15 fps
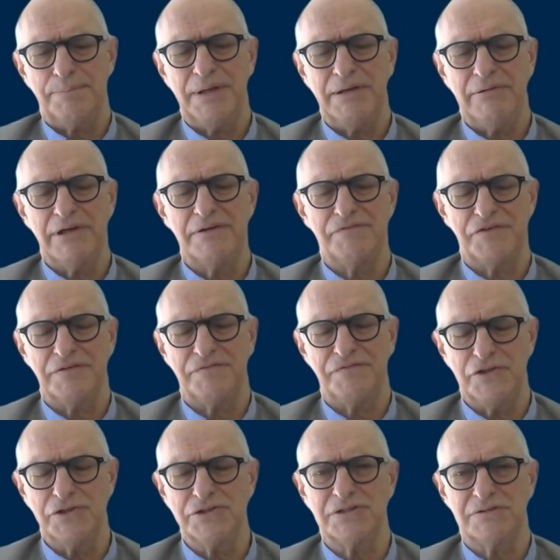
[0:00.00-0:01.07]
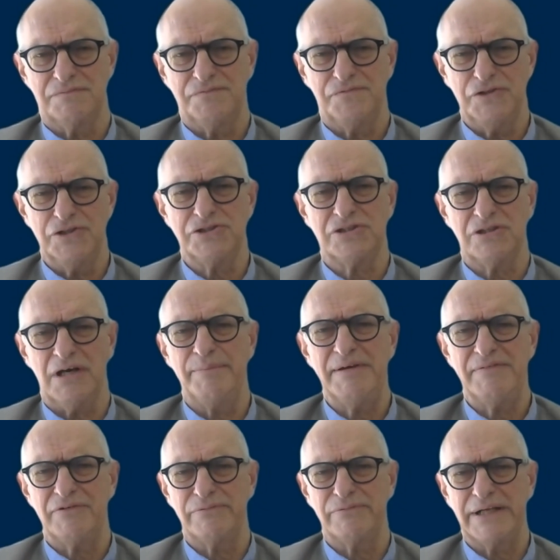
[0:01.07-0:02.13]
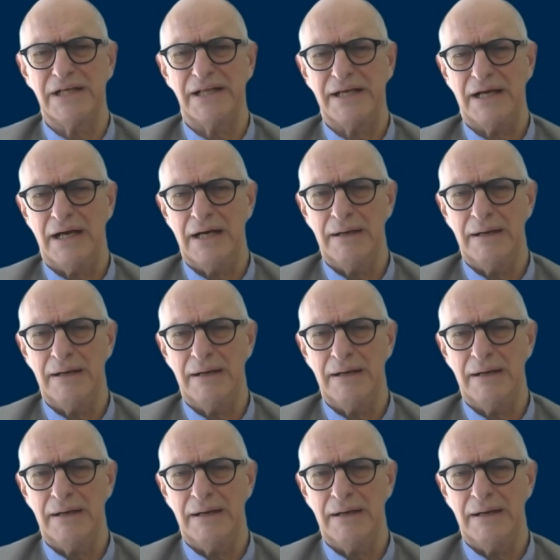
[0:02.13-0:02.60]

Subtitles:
period for the first time ever, really.